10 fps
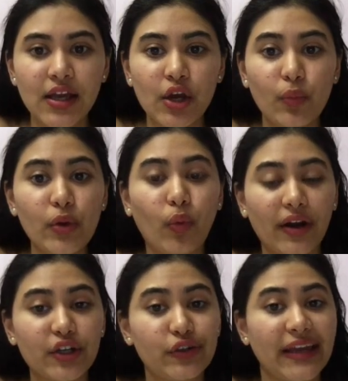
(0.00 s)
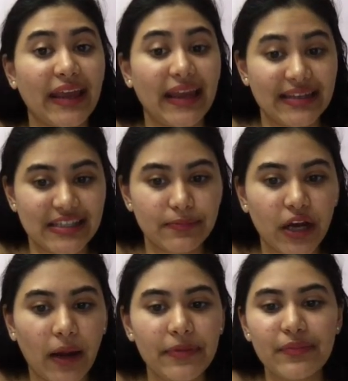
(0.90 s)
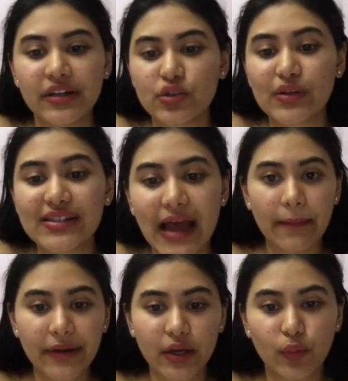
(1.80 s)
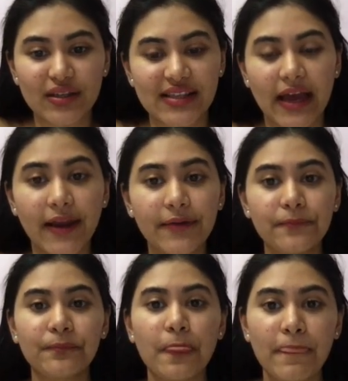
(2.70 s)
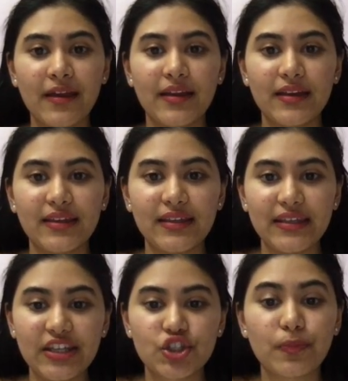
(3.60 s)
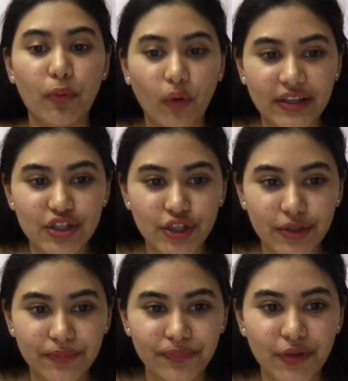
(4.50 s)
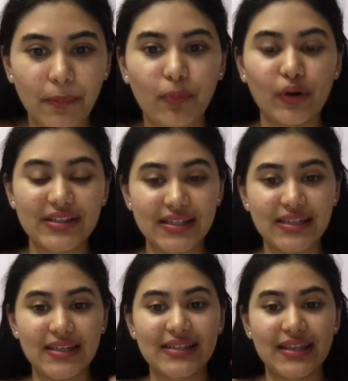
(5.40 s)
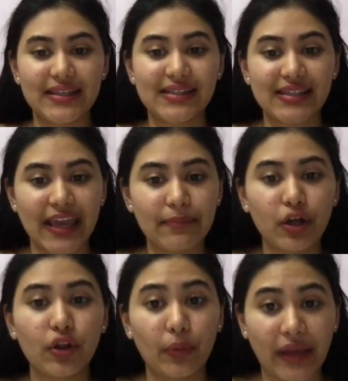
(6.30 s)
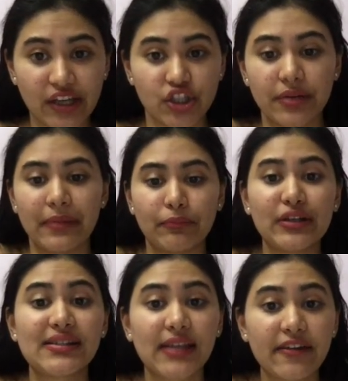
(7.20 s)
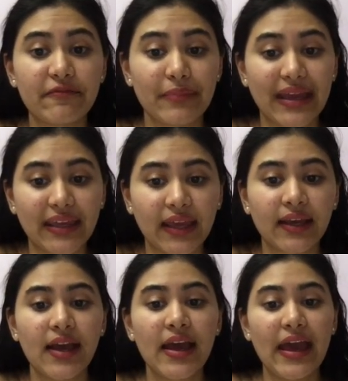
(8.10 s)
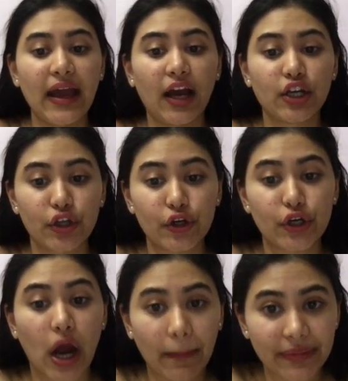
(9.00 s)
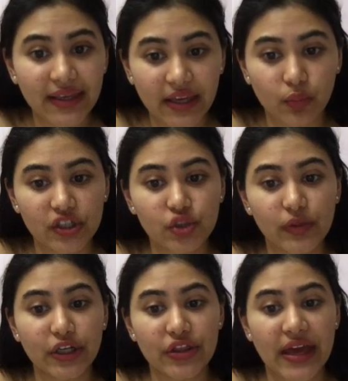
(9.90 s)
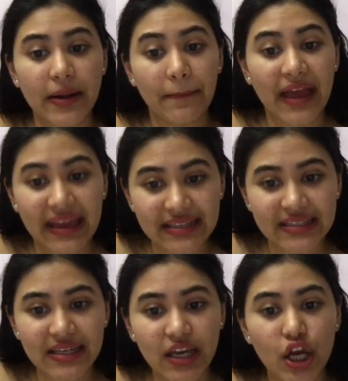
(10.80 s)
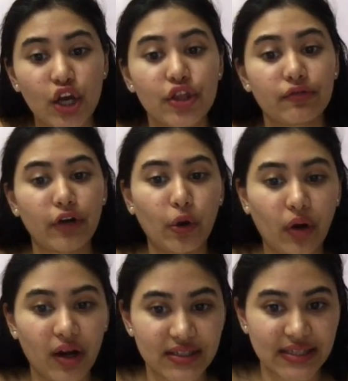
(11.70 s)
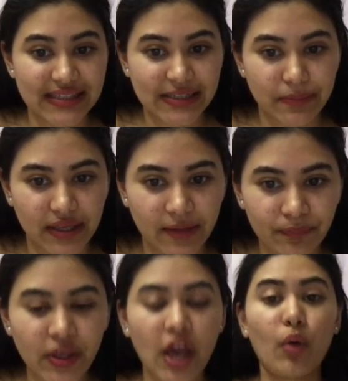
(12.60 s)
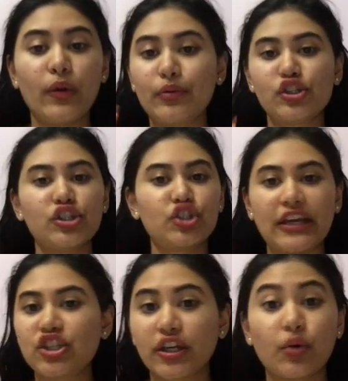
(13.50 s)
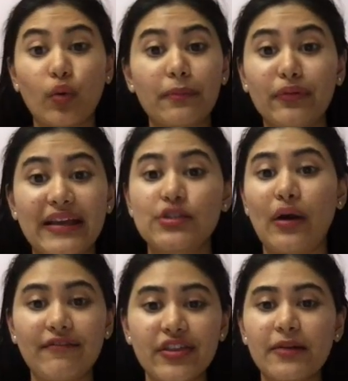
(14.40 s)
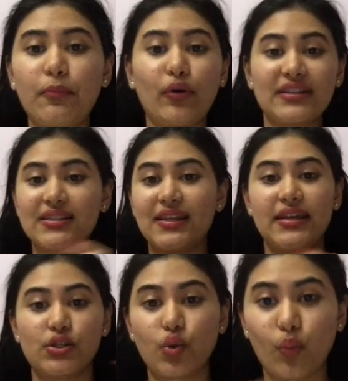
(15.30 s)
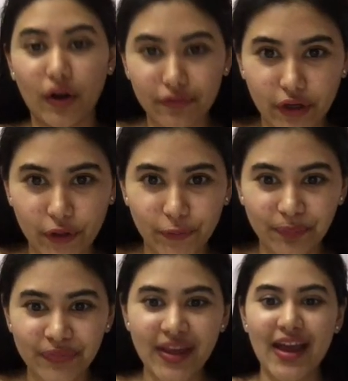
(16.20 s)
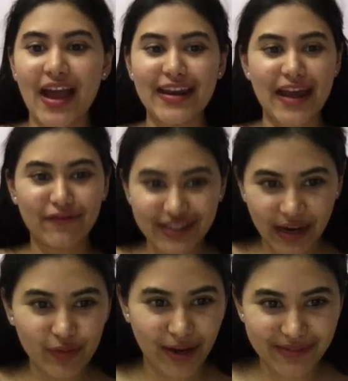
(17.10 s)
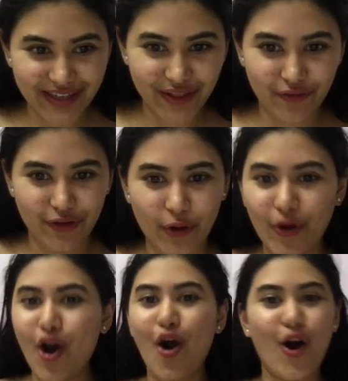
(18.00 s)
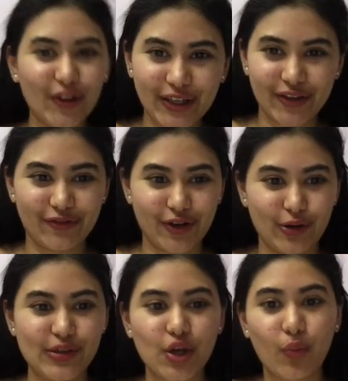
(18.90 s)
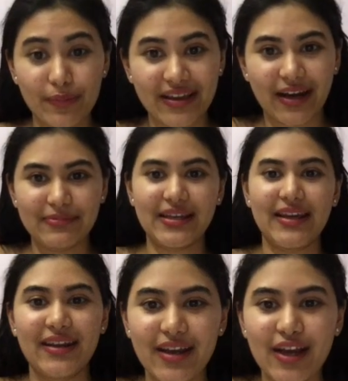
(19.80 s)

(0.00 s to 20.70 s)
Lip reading: we want to create a deep copy, because what's happening was that each pointer pointed to the same location in memory instead of making another copy in which we could then append the row onto DP. We were just changing in one place, so everything pointed to this one row, and every time we updated the row, all the other rows were being updated.